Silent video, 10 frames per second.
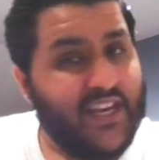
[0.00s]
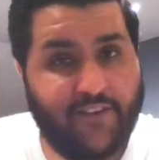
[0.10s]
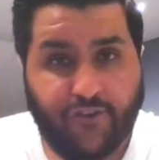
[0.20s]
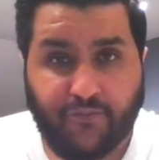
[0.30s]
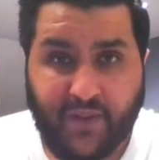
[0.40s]

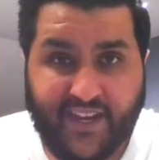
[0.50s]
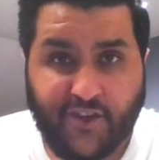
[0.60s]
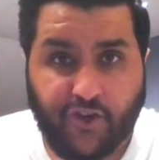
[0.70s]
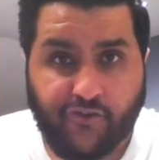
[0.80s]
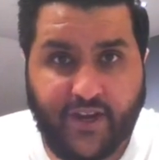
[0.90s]
if you've played
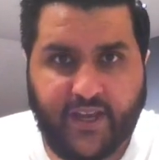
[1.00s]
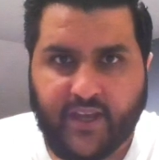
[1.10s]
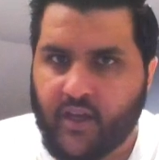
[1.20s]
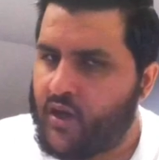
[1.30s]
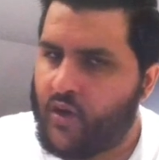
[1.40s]
it
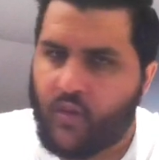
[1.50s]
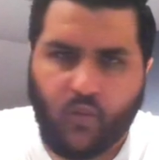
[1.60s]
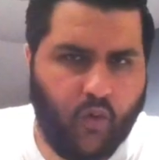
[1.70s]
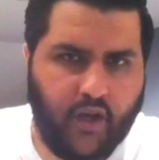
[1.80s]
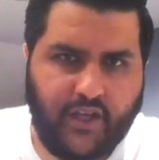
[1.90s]
already,
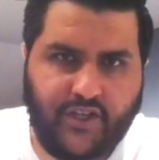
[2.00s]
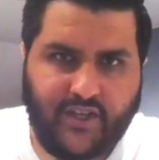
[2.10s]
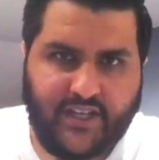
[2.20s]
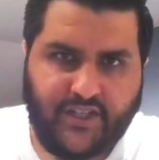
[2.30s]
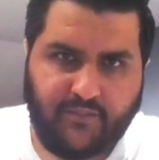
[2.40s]
why you
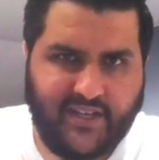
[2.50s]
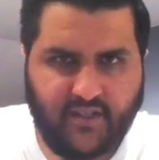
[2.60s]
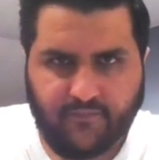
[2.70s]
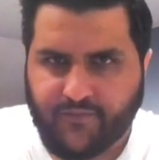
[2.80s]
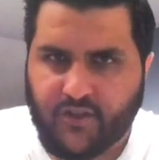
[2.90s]
should actually make
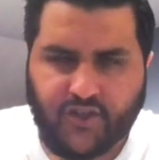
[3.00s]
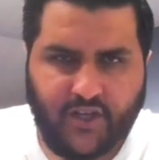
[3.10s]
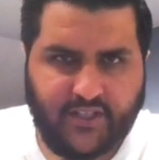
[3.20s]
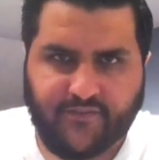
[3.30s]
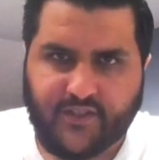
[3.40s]
some few
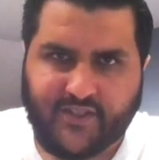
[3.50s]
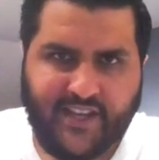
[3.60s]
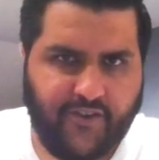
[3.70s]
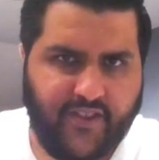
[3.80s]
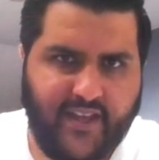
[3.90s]
transfers
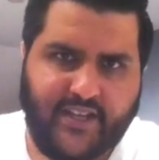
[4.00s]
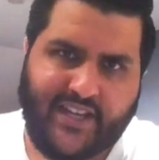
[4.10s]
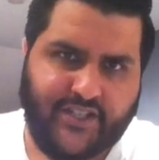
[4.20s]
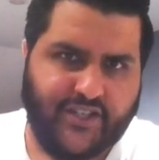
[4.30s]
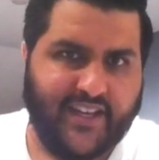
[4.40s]
here and there to
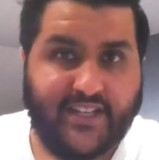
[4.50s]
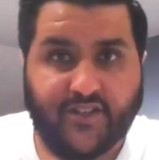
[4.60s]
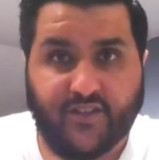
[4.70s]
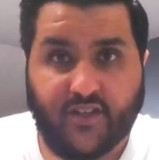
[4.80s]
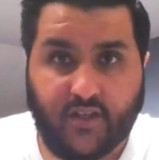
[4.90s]
actually get
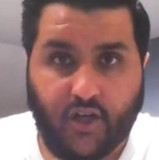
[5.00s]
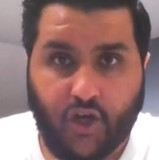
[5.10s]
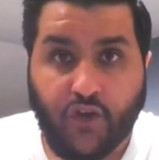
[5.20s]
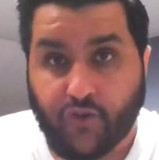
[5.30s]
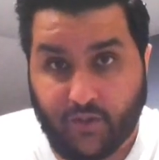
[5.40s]
to the
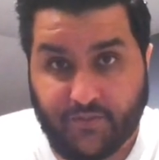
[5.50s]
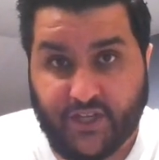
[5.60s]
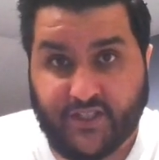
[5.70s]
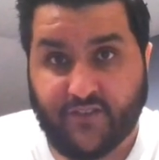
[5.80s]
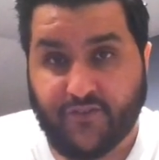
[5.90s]
overall
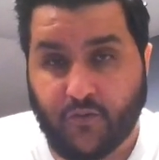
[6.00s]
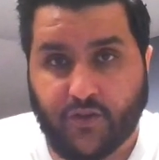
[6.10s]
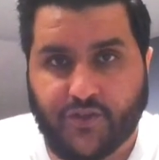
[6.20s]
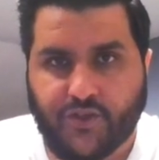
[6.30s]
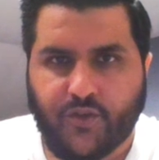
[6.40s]
objective you
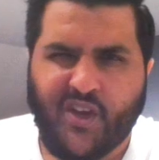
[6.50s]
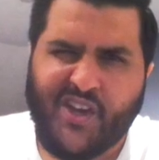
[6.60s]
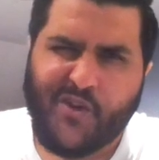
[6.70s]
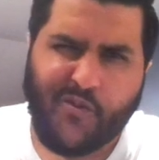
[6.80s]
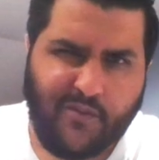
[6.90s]
want to
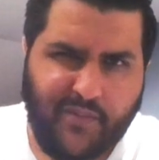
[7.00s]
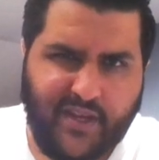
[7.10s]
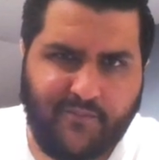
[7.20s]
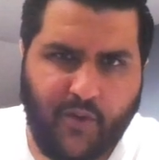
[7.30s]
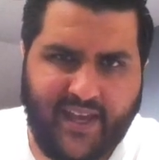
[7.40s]
with the
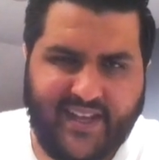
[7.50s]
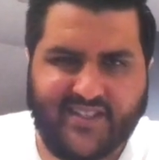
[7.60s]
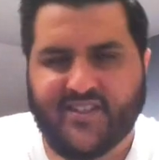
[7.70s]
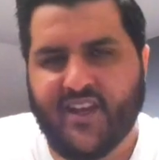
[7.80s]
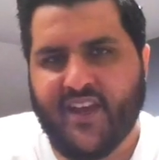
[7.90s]
minimal
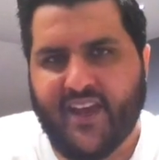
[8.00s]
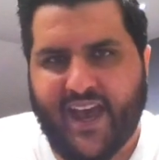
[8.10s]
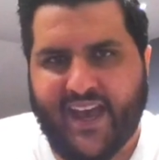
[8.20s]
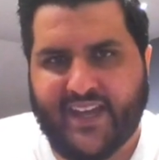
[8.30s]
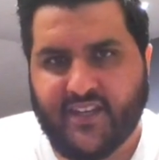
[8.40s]
hits
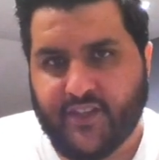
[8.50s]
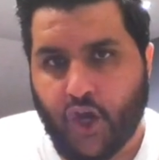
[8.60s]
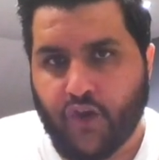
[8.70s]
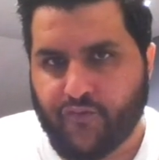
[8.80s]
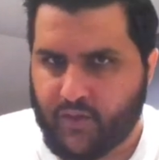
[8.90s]
and the
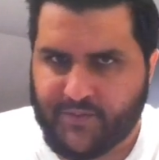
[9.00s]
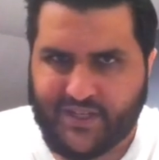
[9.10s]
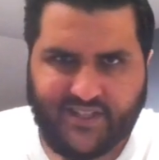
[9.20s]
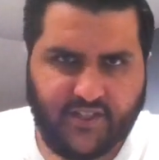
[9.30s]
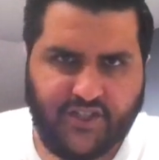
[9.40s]
overall
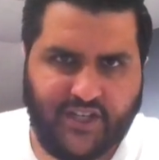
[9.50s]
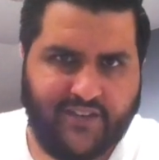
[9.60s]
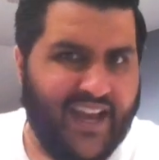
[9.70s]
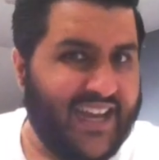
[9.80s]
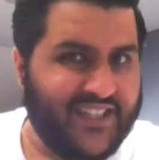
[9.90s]
objective
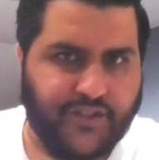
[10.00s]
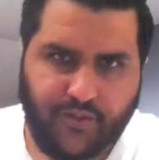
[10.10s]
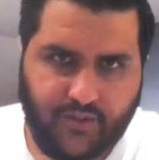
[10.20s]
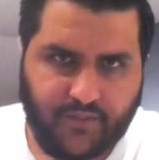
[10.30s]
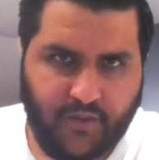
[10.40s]
achieved as
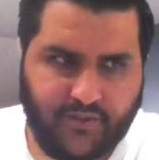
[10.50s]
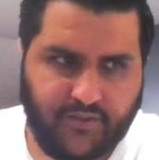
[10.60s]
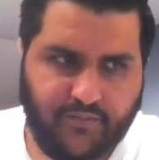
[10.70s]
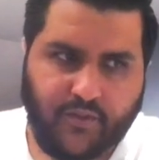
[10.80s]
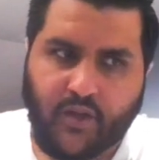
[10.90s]
soon as
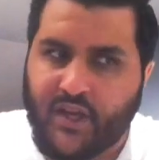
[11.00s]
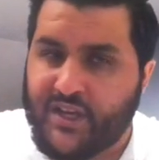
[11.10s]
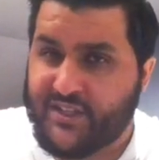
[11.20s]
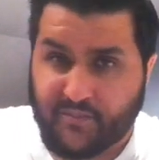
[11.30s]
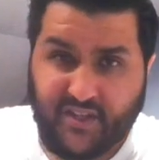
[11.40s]
possible.
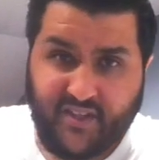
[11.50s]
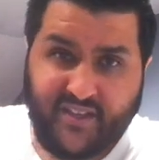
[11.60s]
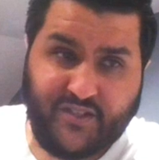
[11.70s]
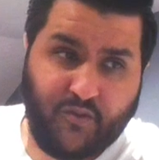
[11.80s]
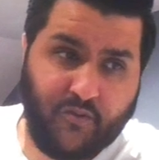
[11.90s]
Some other
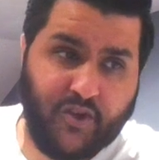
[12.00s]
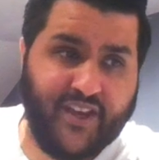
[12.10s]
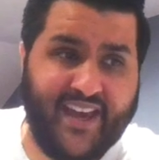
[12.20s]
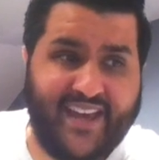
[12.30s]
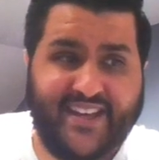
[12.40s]
things what we'll
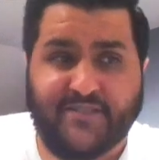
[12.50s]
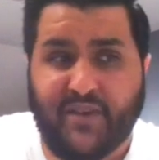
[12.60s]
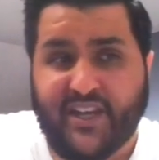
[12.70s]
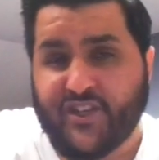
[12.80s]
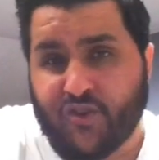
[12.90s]
look at is
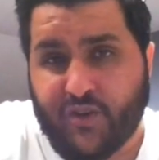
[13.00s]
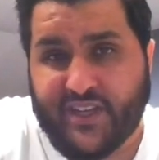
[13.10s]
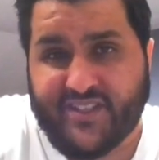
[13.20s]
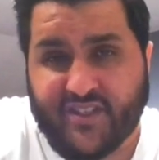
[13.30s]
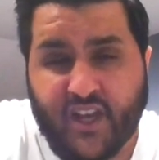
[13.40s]
player
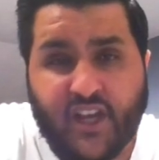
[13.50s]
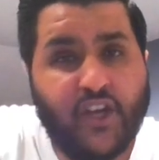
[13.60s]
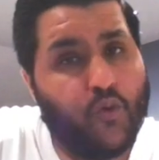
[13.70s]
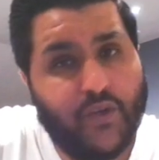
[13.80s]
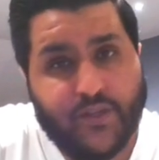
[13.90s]
shortlists,
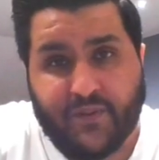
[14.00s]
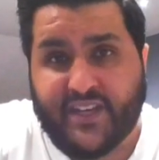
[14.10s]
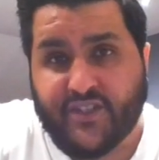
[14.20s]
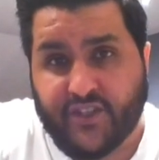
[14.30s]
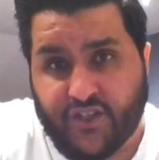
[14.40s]
which
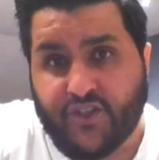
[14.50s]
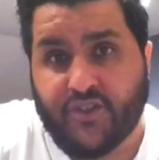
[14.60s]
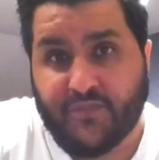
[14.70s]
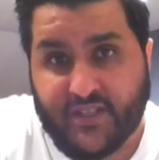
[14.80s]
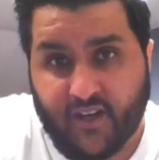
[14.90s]
players you
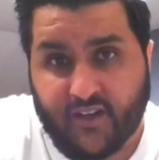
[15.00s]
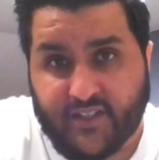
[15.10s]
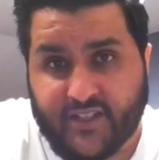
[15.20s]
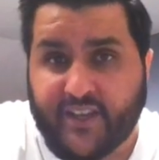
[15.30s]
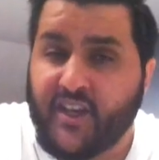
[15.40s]
should be
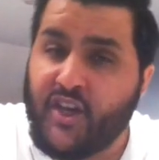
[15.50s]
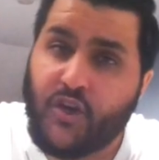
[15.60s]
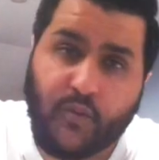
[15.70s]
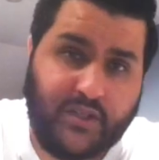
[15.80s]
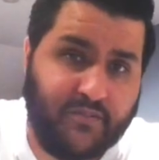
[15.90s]
targeting,
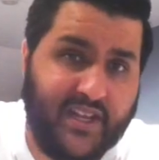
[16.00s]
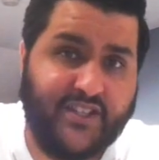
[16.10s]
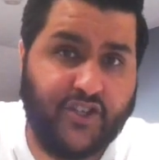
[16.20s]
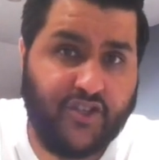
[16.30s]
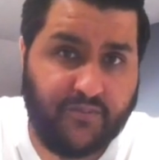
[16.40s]
which
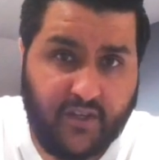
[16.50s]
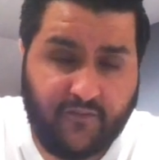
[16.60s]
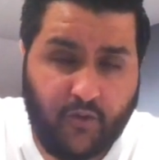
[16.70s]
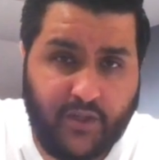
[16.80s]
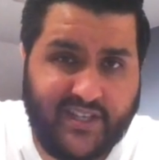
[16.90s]
players you should be
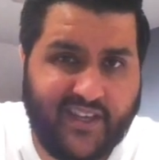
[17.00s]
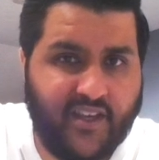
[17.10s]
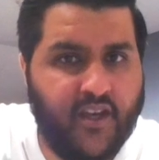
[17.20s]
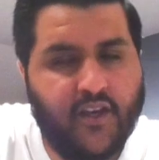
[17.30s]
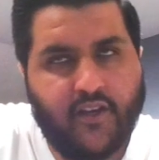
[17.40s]

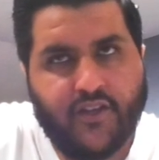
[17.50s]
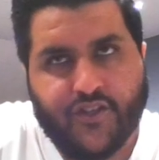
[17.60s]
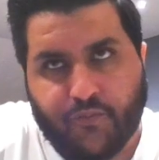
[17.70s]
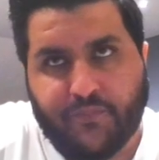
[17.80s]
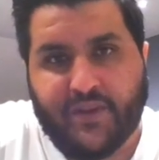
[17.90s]
avoiding.
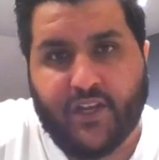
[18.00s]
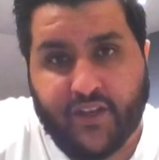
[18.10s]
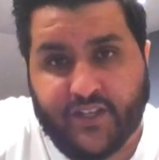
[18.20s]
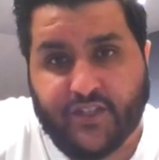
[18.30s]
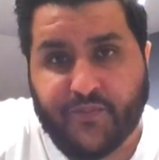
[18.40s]
Should we be
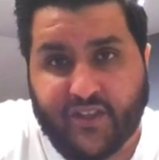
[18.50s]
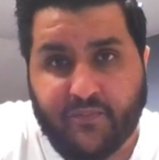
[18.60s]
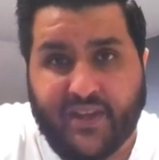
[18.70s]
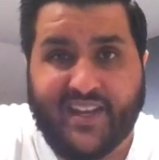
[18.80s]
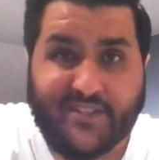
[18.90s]
looking to bring
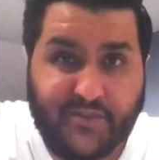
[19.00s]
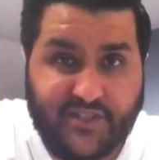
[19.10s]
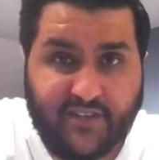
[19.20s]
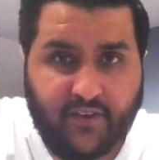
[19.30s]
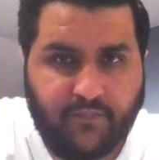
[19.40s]
them in at a
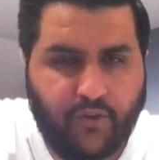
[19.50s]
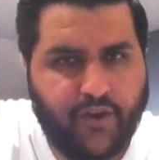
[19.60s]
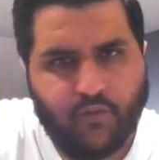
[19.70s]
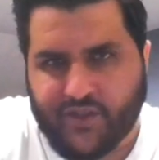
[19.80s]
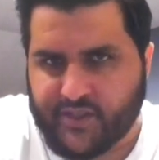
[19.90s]
specific
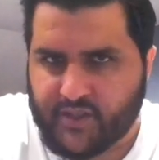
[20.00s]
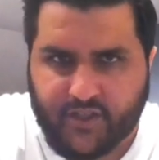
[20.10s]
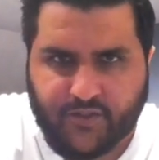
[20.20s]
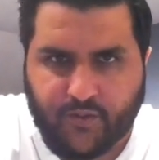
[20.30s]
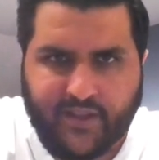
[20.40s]
point? We'll
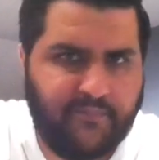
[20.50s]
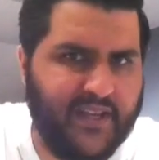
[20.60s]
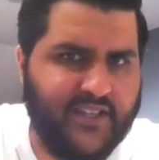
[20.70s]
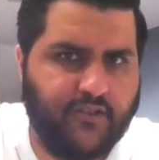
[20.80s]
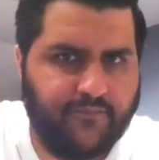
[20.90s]
discuss all that
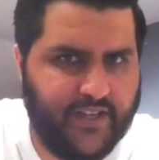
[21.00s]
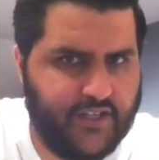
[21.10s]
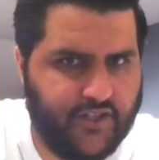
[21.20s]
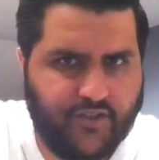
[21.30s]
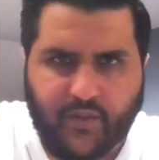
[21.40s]
based on
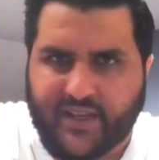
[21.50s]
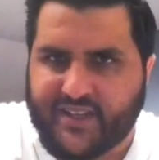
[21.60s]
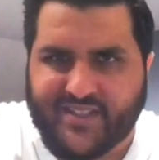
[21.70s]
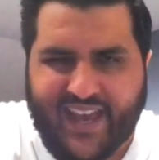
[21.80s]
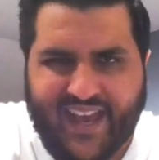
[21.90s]
fixture
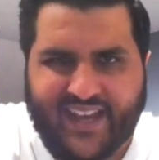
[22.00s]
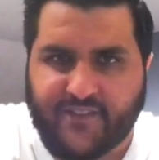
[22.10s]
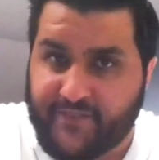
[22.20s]
swings and